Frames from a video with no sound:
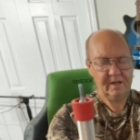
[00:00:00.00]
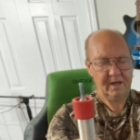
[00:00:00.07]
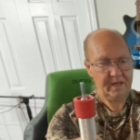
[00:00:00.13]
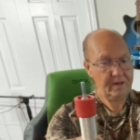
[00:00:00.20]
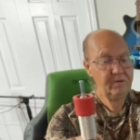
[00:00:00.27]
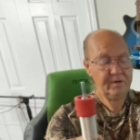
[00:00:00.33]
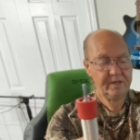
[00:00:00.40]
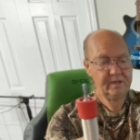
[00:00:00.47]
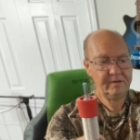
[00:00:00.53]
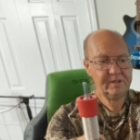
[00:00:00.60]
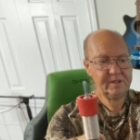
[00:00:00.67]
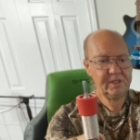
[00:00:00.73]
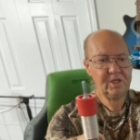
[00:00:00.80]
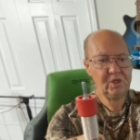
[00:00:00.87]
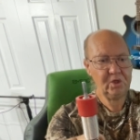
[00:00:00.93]
I will
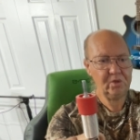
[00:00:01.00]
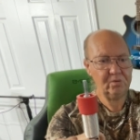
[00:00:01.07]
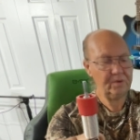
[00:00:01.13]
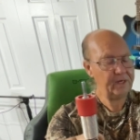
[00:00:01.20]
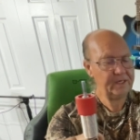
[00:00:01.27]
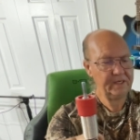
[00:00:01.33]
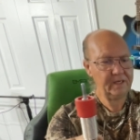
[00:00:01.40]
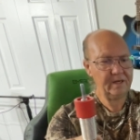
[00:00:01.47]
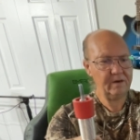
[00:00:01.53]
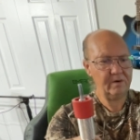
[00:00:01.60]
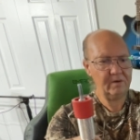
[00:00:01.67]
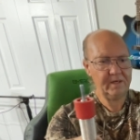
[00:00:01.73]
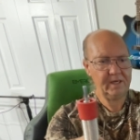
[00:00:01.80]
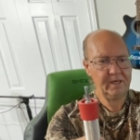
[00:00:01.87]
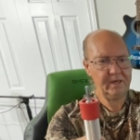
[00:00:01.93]
guarantee you right now,
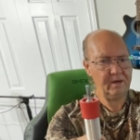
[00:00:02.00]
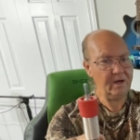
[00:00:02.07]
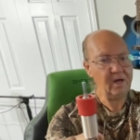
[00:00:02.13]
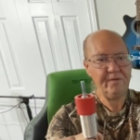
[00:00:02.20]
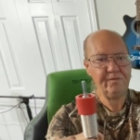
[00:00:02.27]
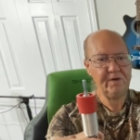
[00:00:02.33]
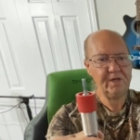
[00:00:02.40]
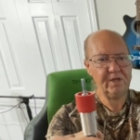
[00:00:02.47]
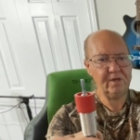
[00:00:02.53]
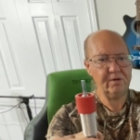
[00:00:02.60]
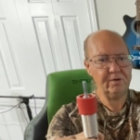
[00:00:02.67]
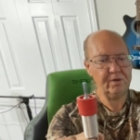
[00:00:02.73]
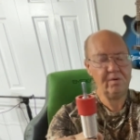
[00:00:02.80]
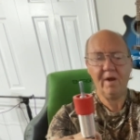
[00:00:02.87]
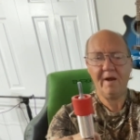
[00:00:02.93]
okay, on video,
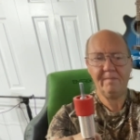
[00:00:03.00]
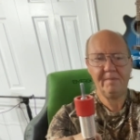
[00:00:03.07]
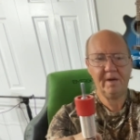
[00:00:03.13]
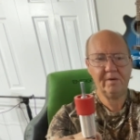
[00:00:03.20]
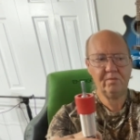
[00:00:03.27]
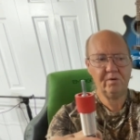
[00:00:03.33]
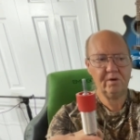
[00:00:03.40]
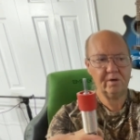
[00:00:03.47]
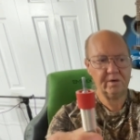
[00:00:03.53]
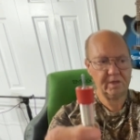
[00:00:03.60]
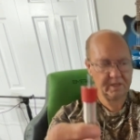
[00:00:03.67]
you have my word,